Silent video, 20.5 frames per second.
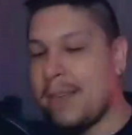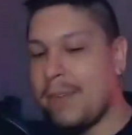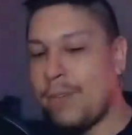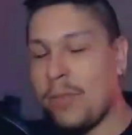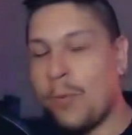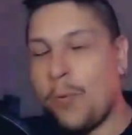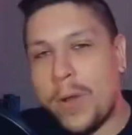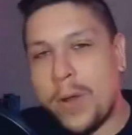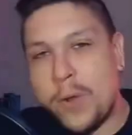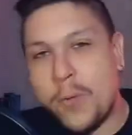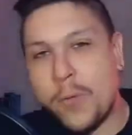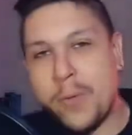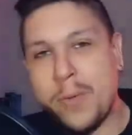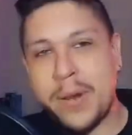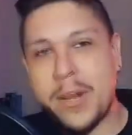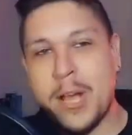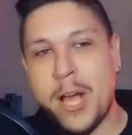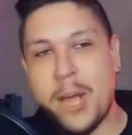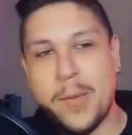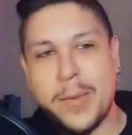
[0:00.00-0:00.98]
Wonder Woman
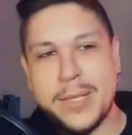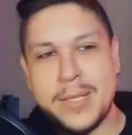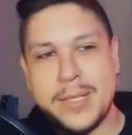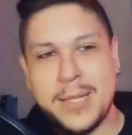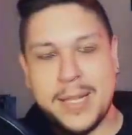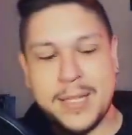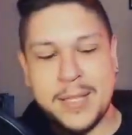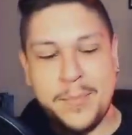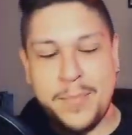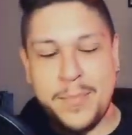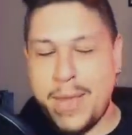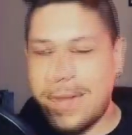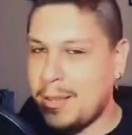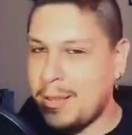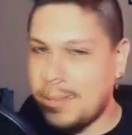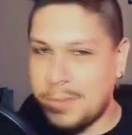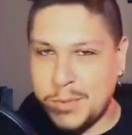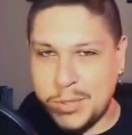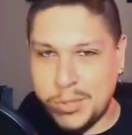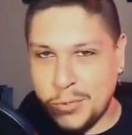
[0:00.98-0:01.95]
comics, like the
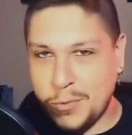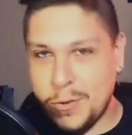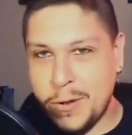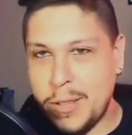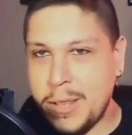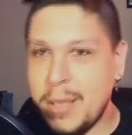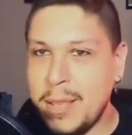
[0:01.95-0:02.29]
backup story